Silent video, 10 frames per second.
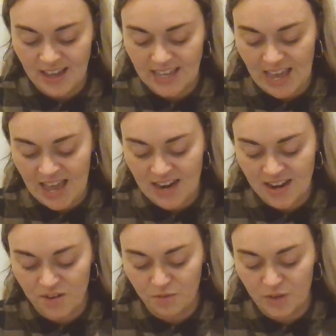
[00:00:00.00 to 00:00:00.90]

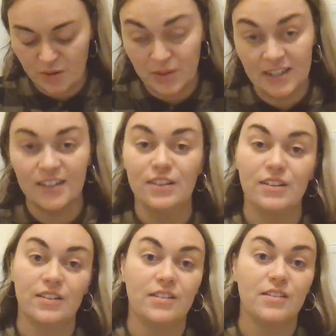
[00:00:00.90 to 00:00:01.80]
Again, we will
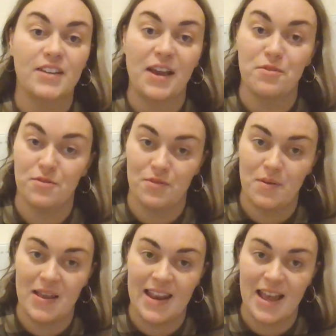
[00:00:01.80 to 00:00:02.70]
go
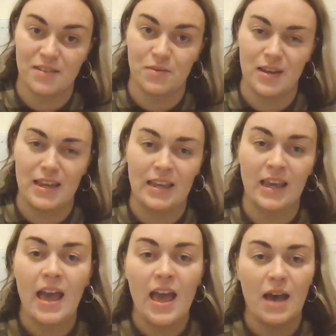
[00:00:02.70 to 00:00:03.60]
through it next week.
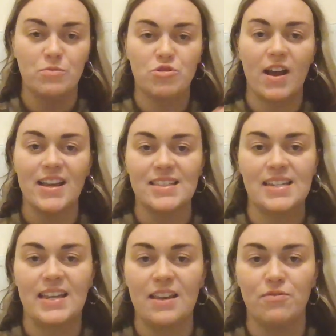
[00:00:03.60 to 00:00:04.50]
I'm trying
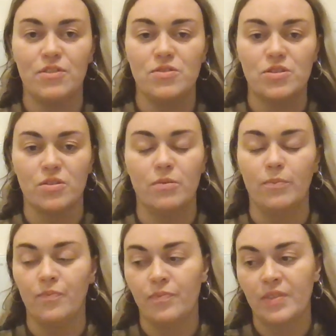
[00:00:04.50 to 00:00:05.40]
to give you
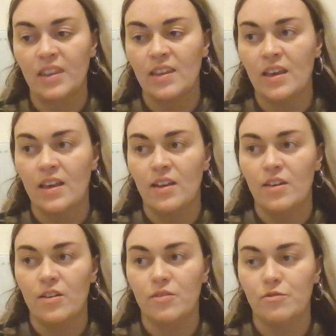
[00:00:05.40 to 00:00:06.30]
some
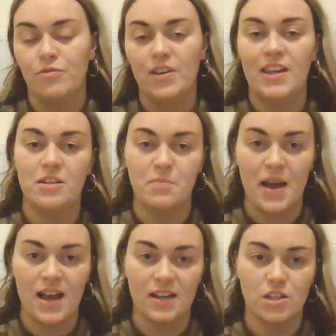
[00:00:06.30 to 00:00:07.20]

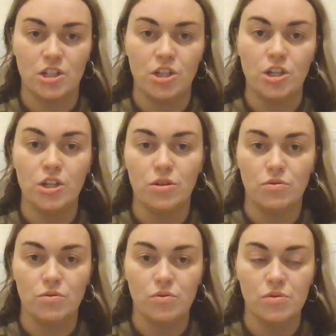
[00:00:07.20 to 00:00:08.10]
feedback to
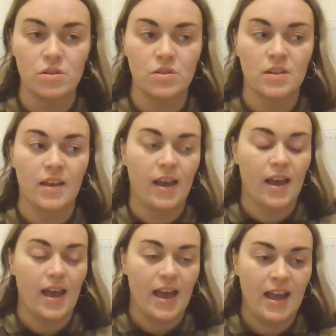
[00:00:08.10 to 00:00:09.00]
use
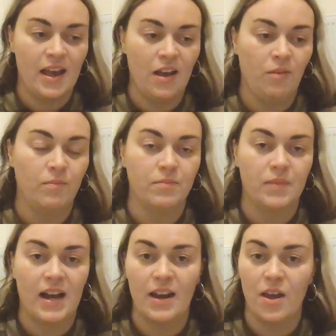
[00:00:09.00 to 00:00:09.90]
and
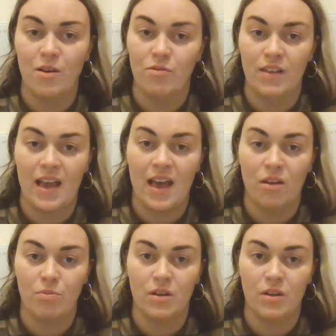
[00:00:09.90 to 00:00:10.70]
hopefully help